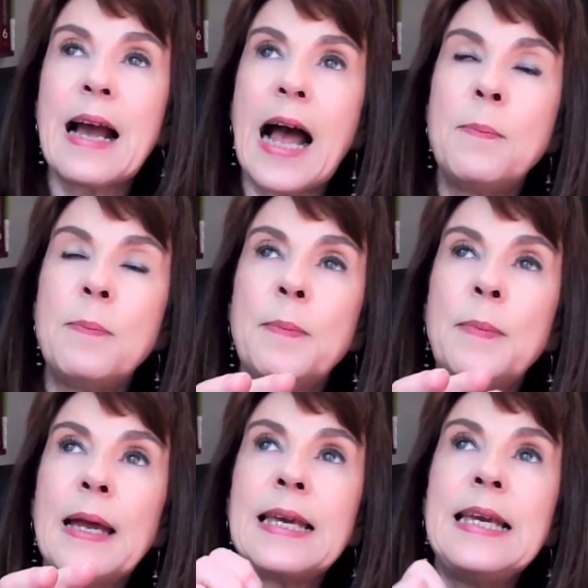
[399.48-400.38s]

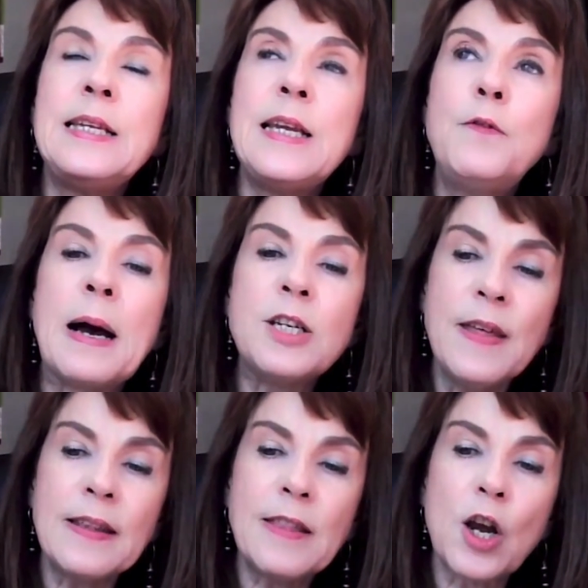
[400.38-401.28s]
the
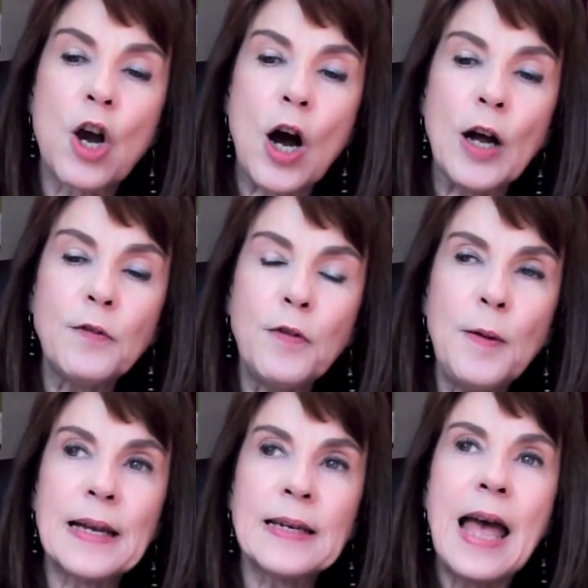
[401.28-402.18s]
information that they got
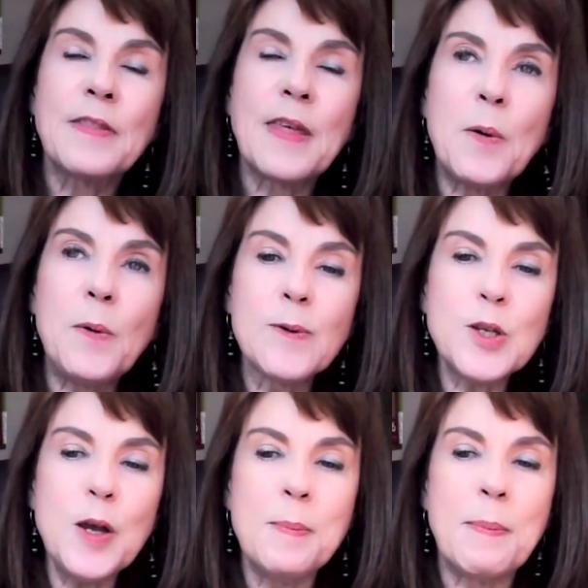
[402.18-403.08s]
from that, they
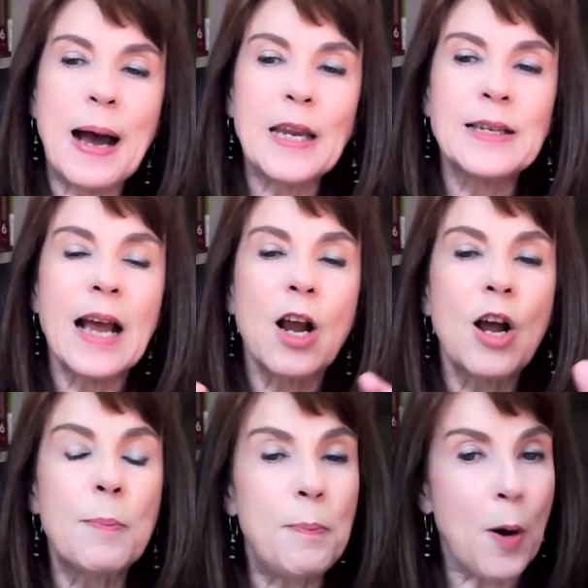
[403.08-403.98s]
also made
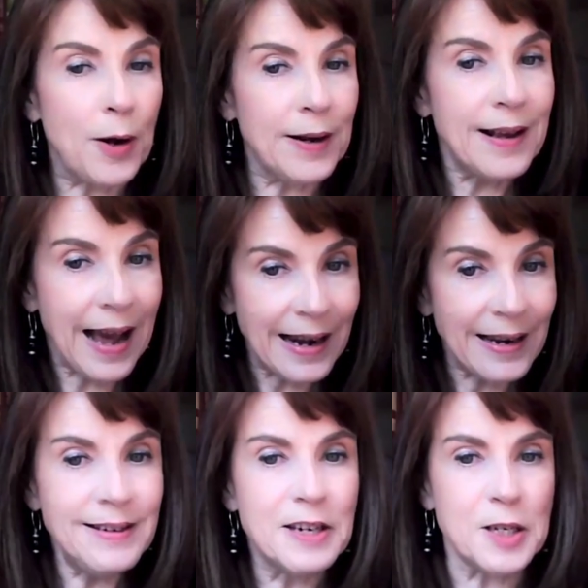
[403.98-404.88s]
pollen
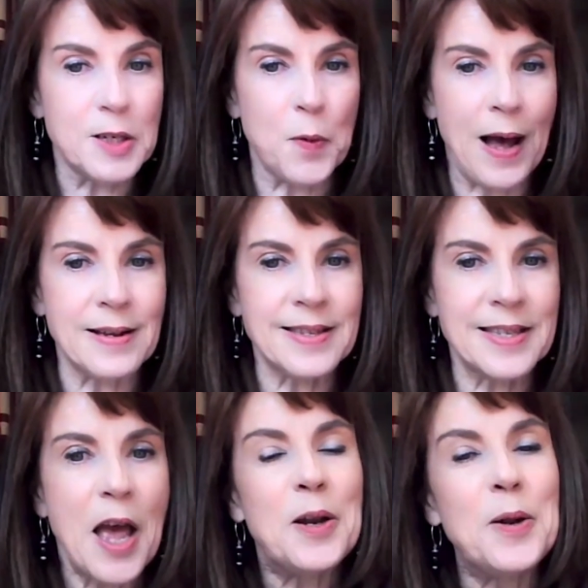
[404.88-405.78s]
calendars for
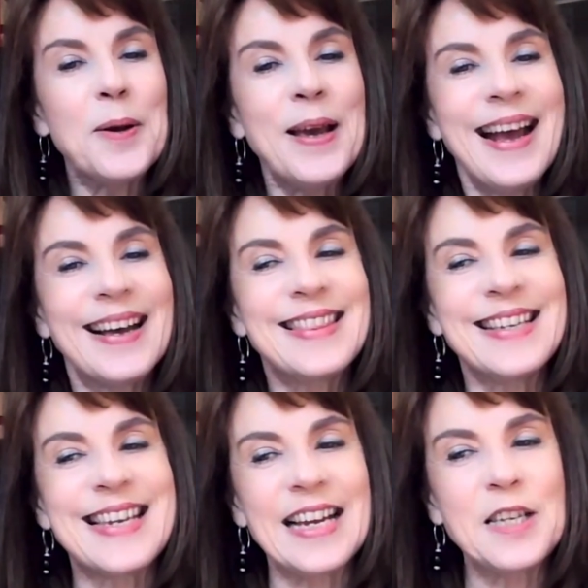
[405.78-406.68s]
us, looking at
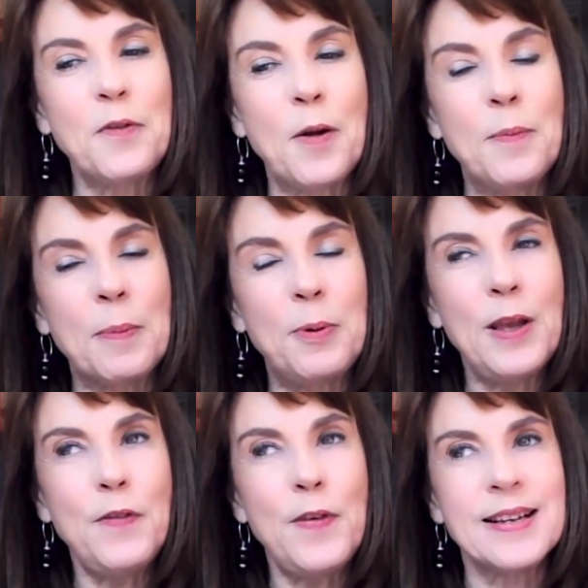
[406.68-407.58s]
the data from the
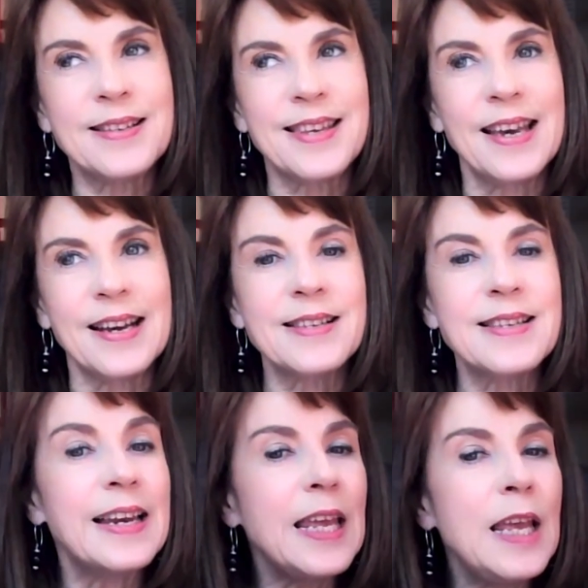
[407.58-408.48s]
previous
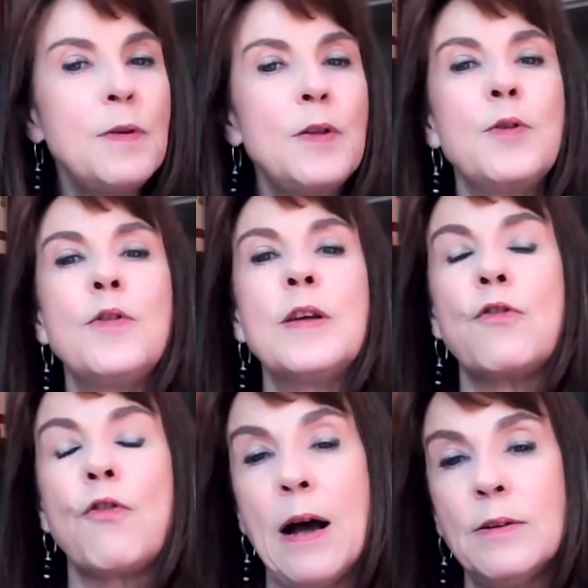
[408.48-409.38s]
years and even through the
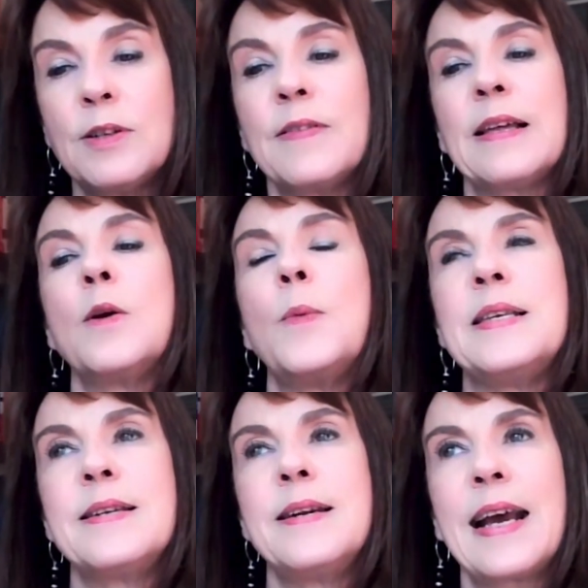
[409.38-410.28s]
drought that the
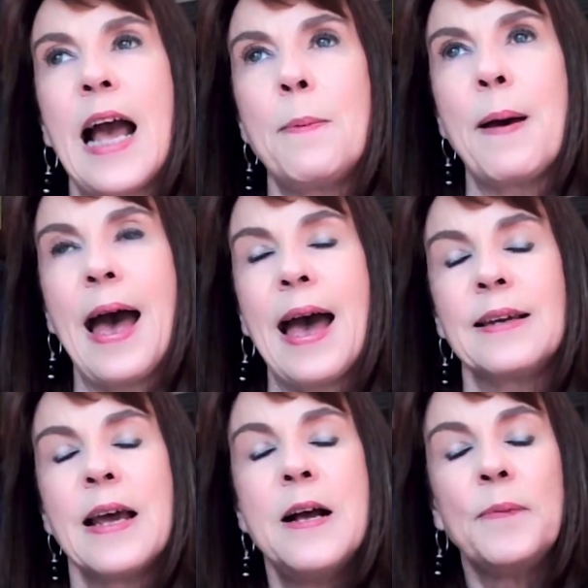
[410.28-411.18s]
Western Cape
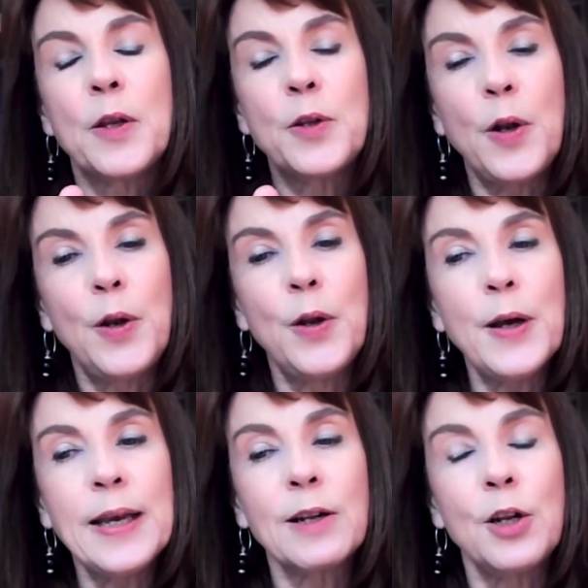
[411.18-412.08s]
had, to
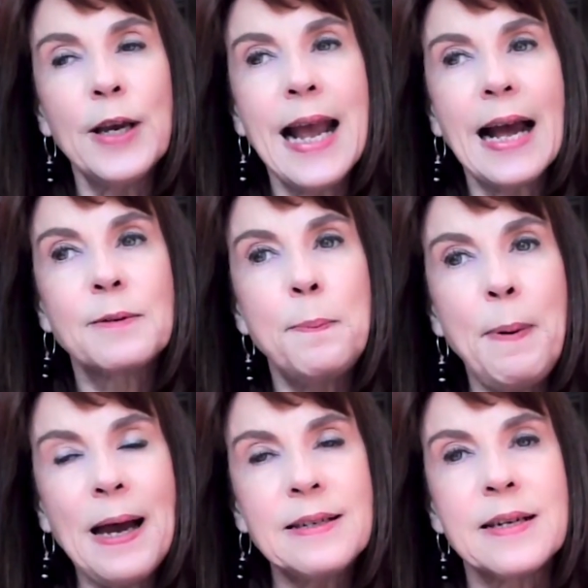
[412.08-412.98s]
looking at
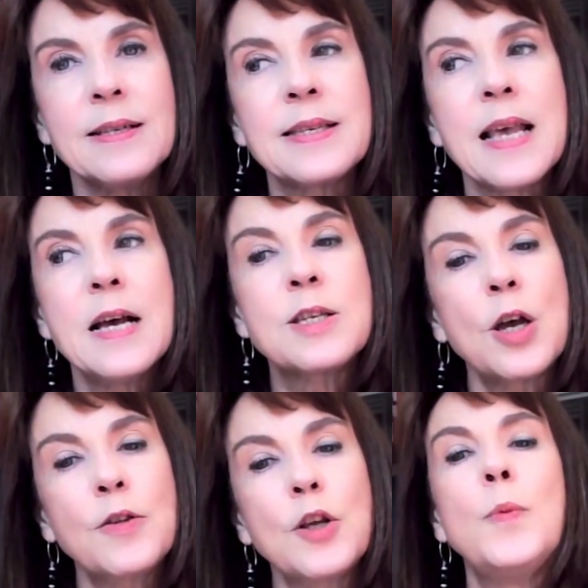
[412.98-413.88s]
patterns
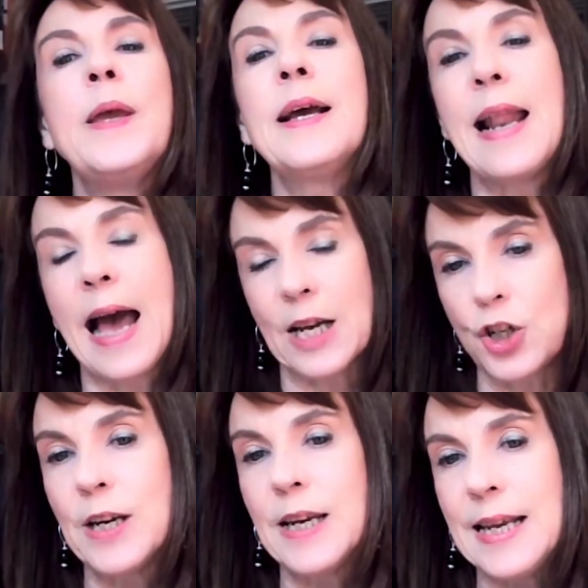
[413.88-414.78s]
so that we can
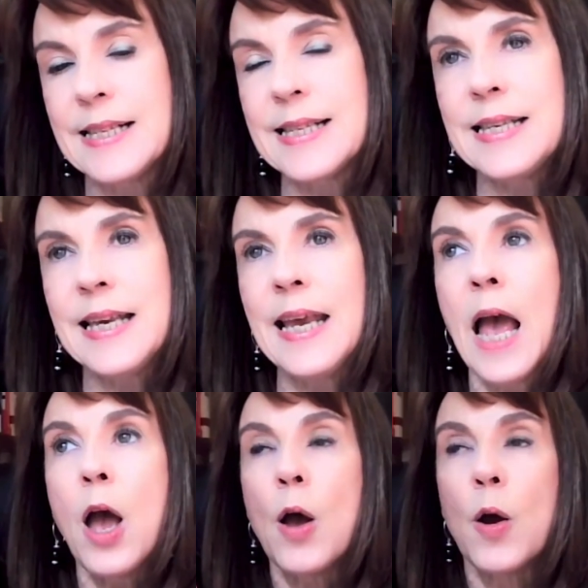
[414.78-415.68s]
actually
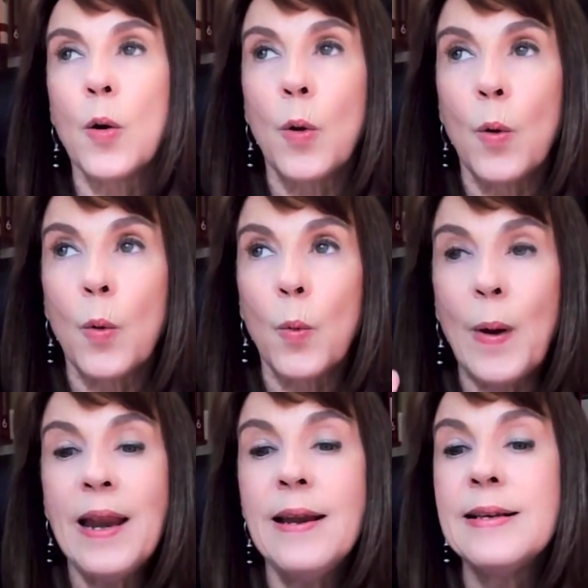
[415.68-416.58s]
see
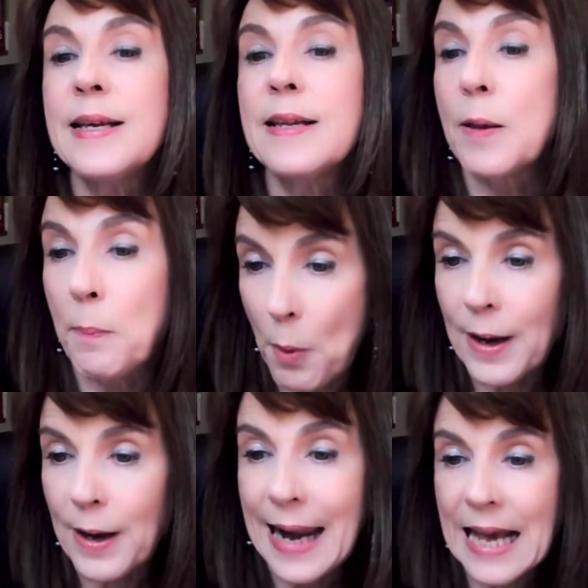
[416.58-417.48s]
when is it the
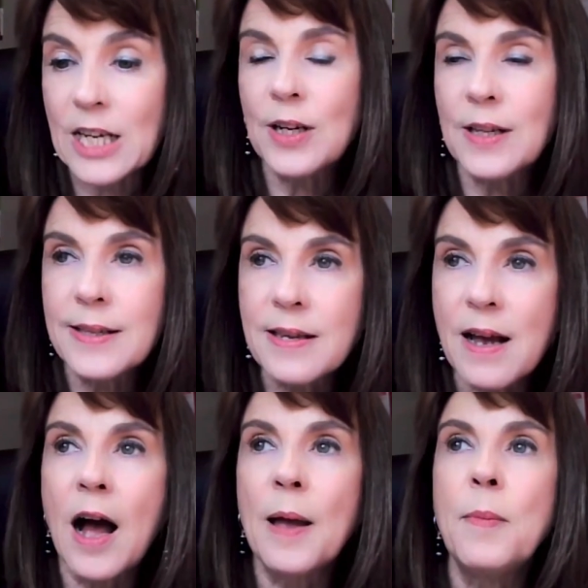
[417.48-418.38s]
pollination
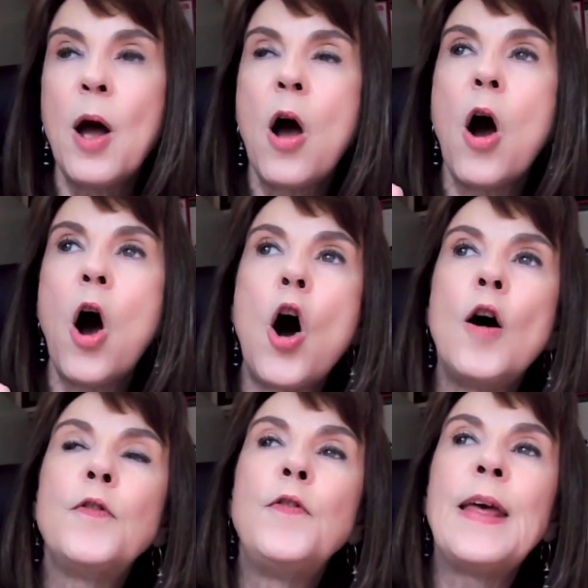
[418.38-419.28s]
time
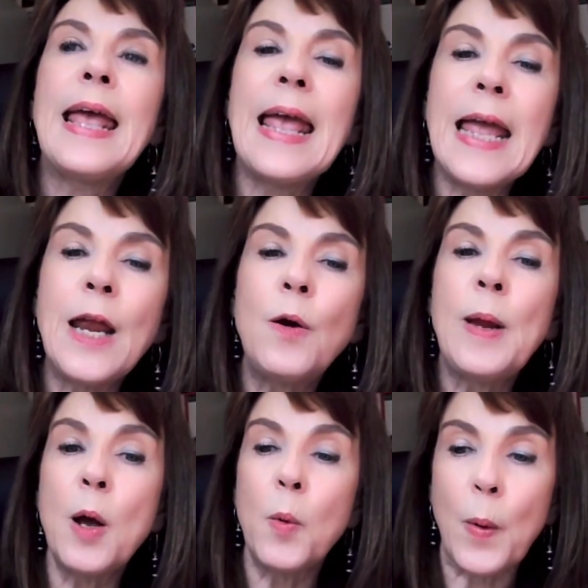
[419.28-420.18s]
of the
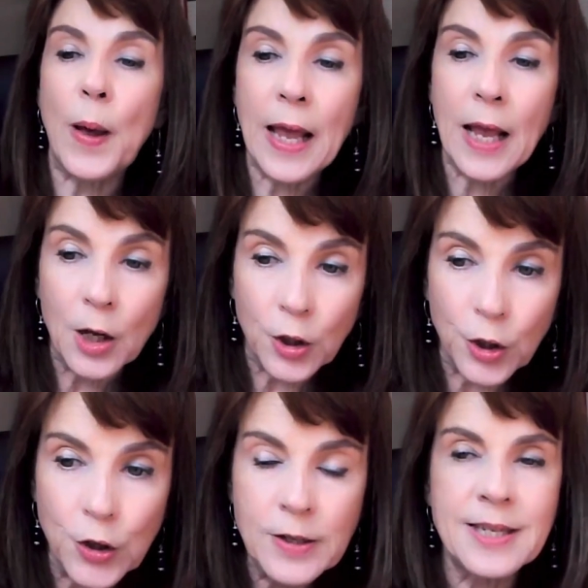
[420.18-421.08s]
area where
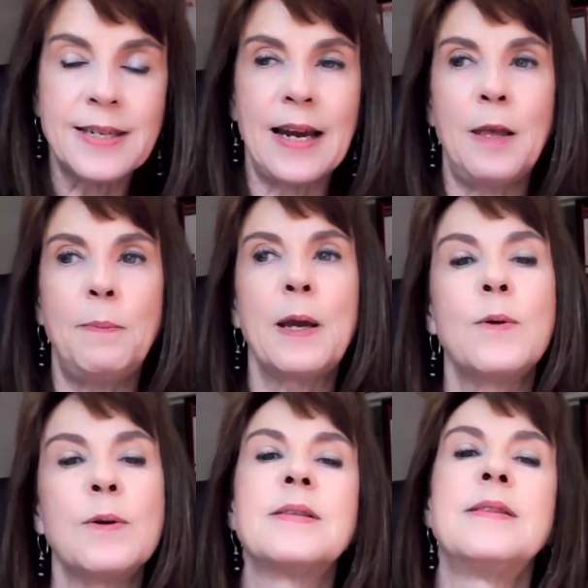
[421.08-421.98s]
you stay,
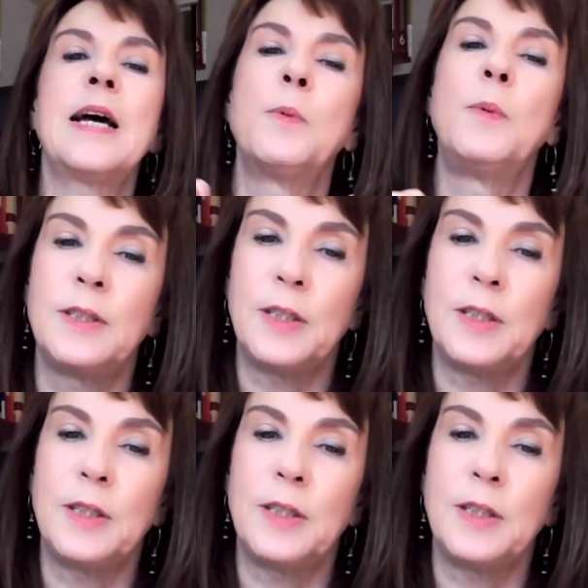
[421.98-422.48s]
because that will